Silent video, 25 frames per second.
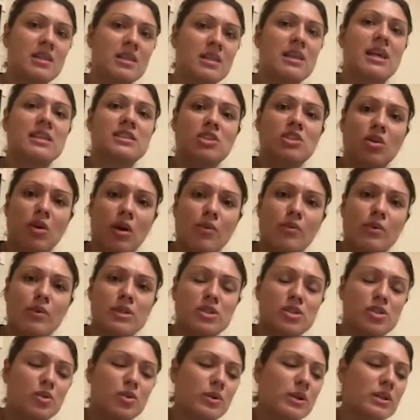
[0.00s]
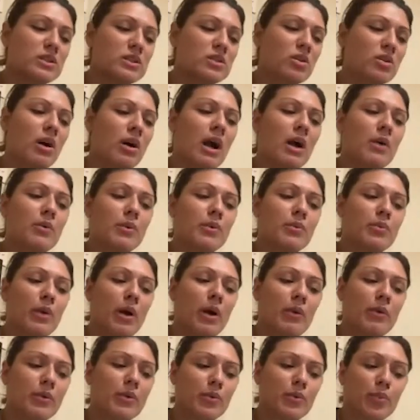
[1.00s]
That's how I would do it. So I
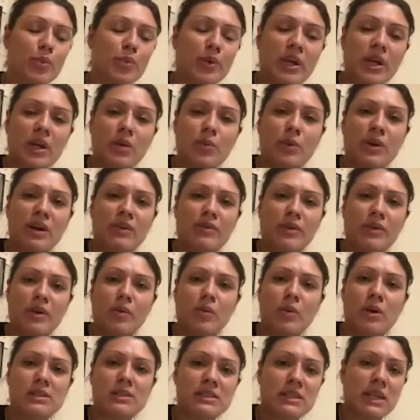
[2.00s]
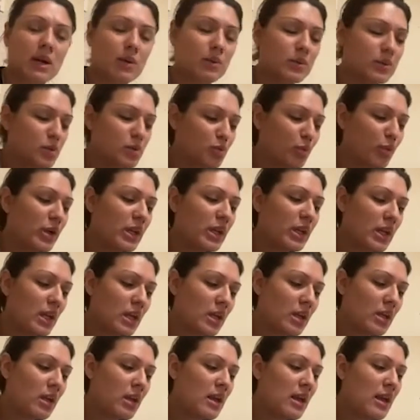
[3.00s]
would read whatever it was that I was
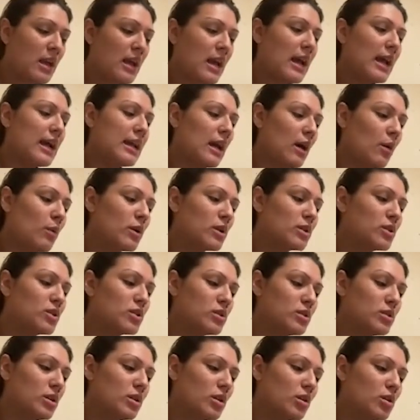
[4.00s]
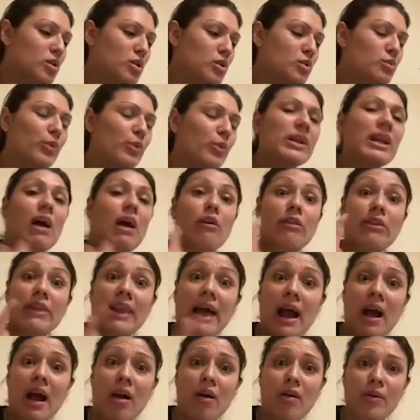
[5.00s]
reading, and I would, read out
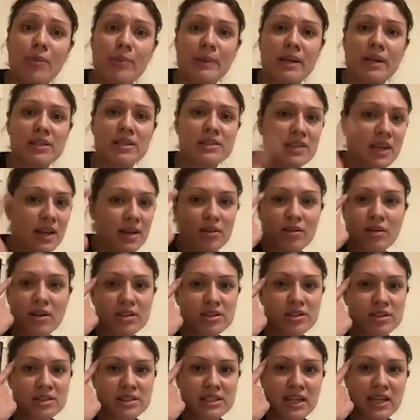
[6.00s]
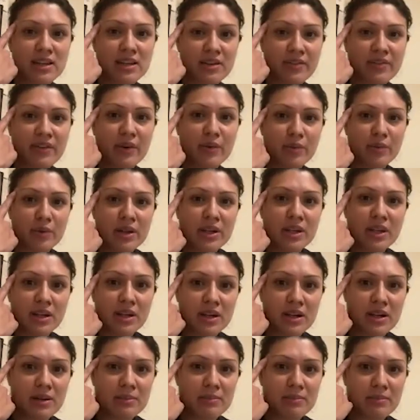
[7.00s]
loud, because I don't understand it if I read
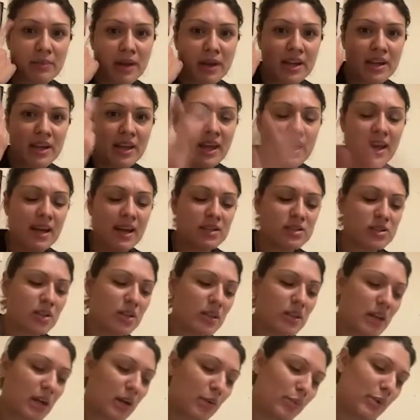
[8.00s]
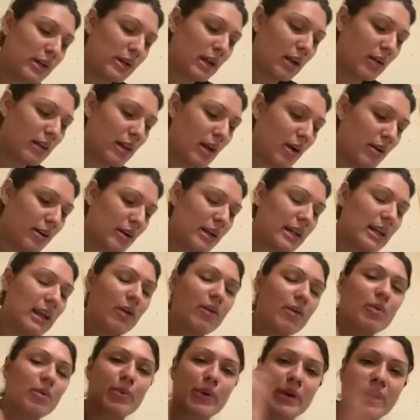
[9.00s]
it. And so then I'd read out loud, and I
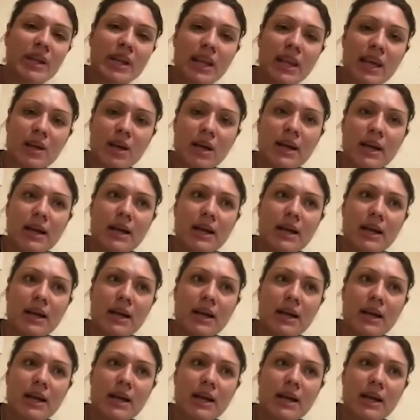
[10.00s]
would read like